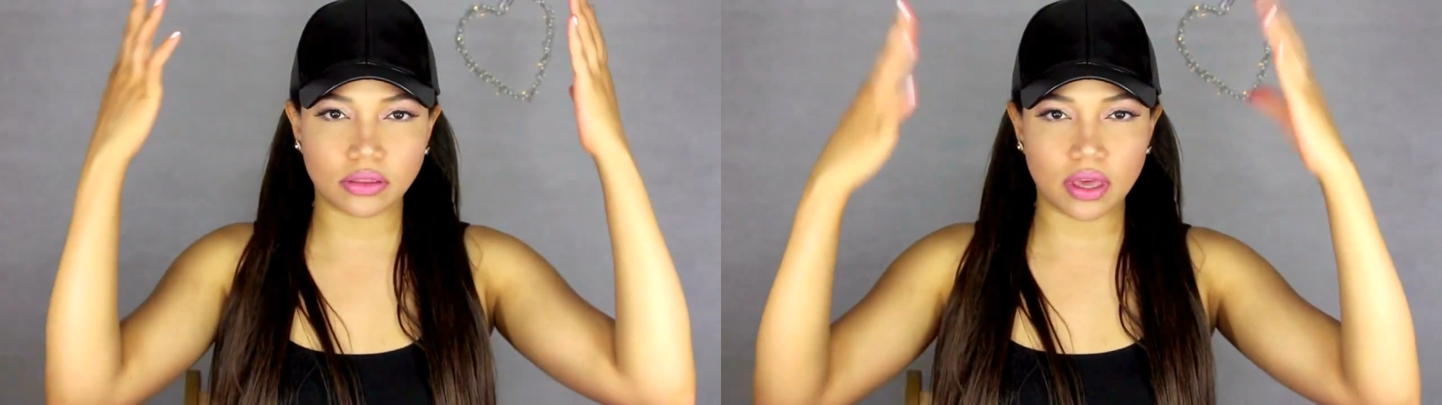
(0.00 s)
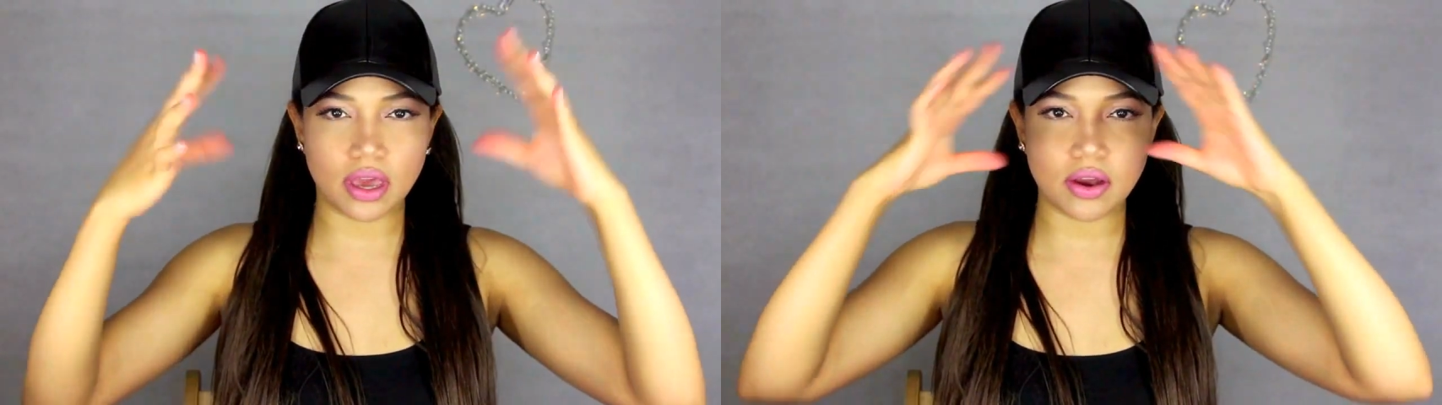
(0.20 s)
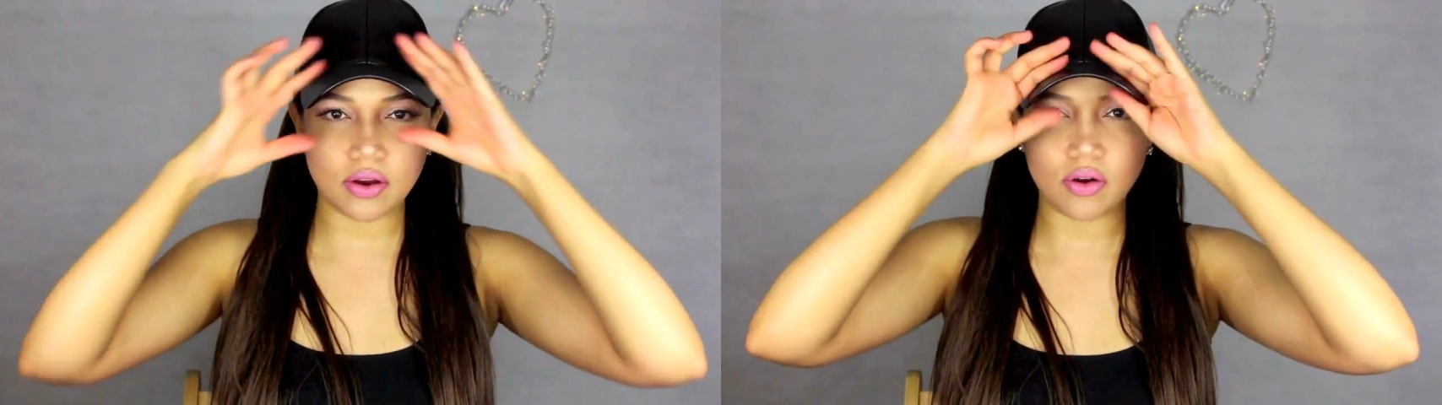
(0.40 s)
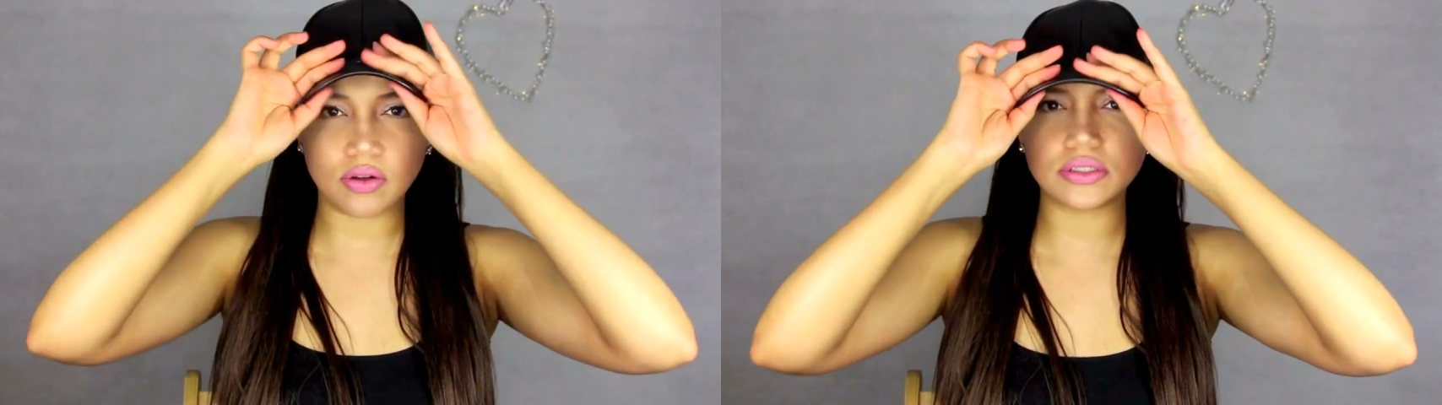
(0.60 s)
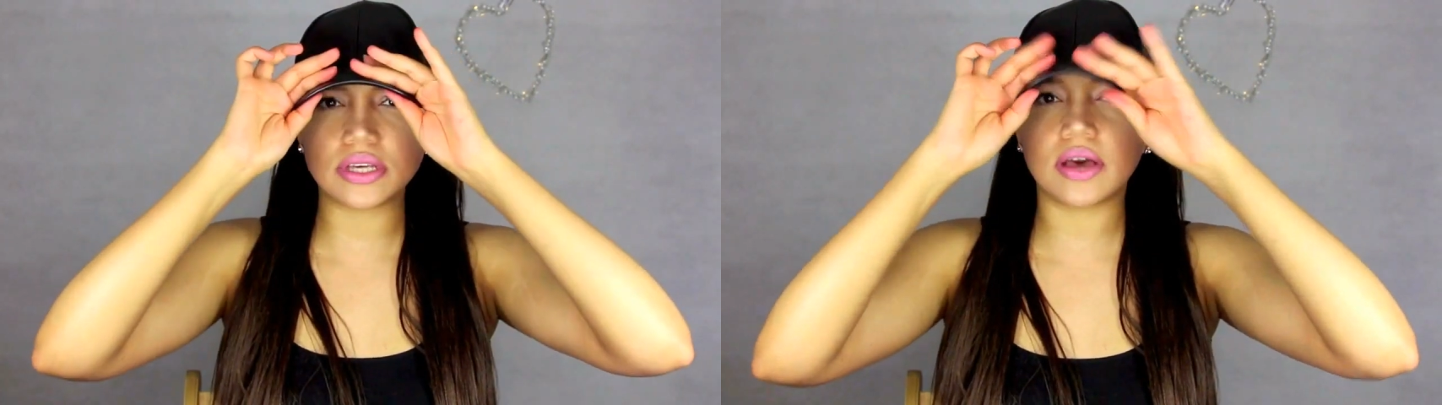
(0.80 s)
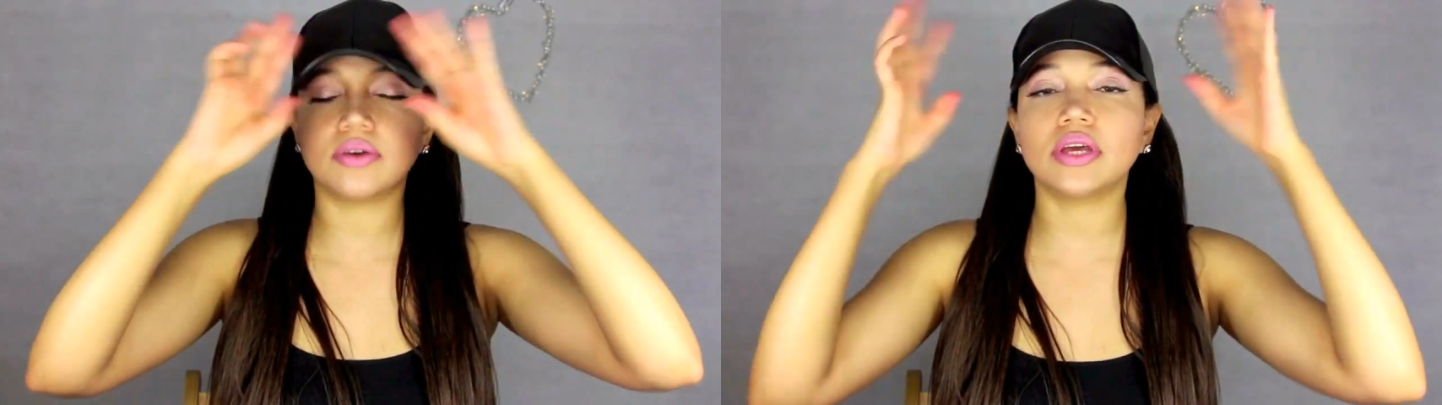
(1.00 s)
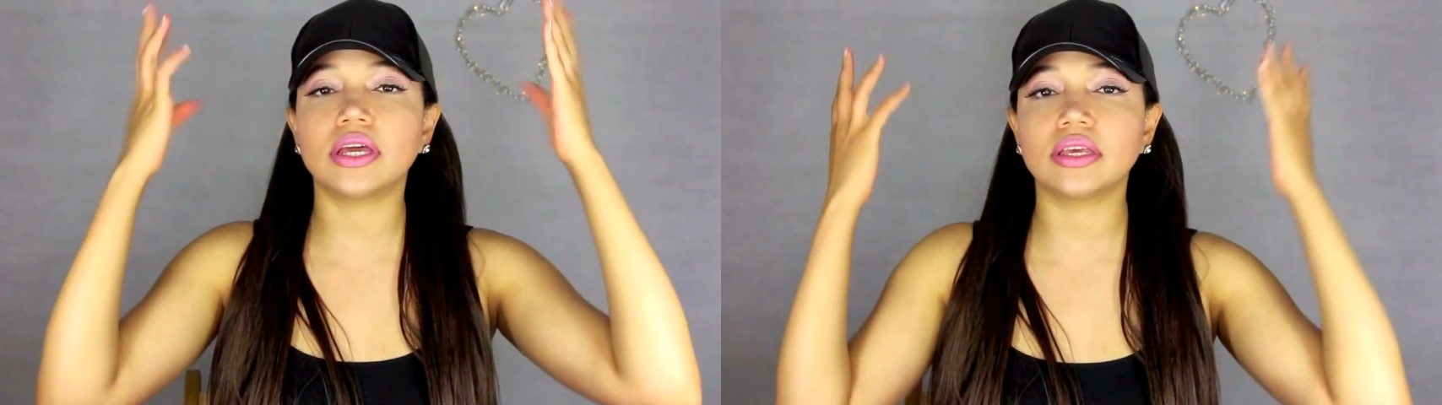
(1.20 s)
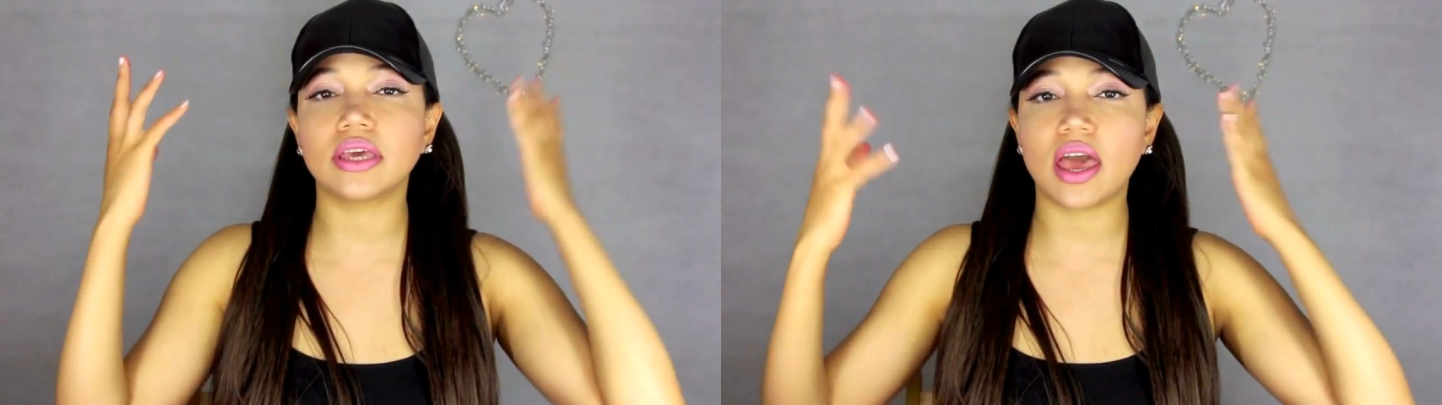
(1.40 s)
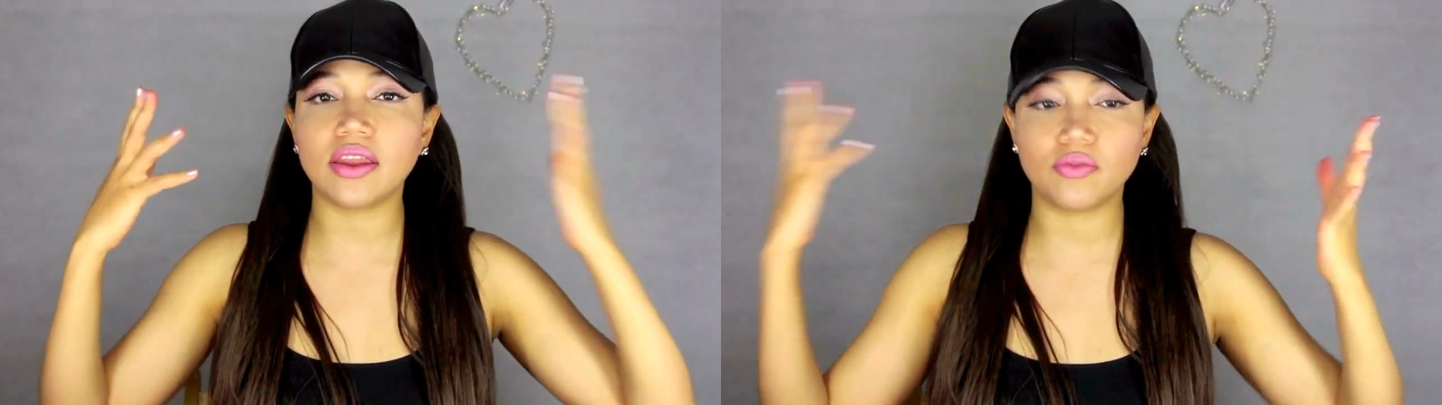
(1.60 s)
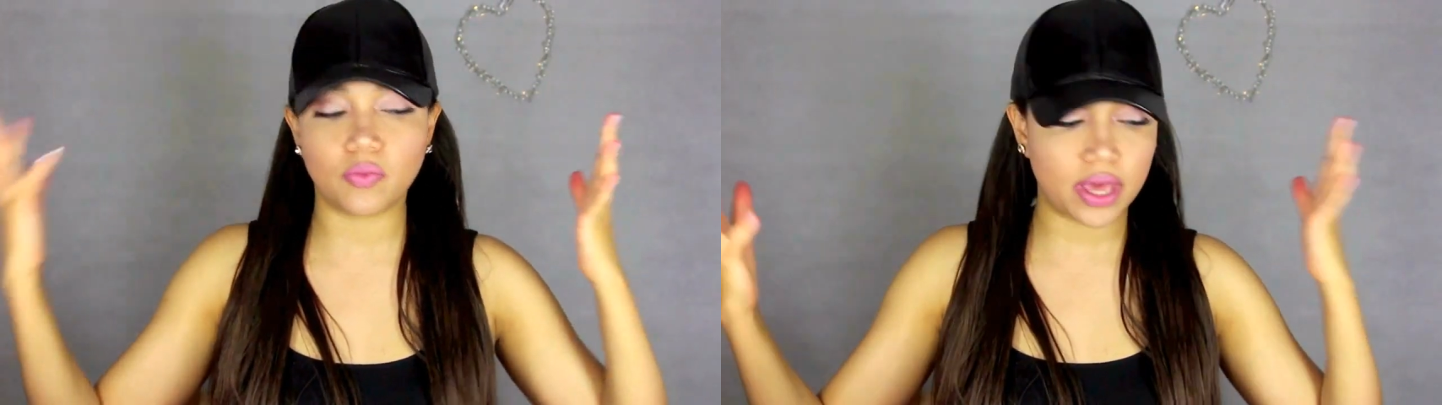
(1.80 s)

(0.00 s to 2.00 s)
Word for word: the hair all down and in kind of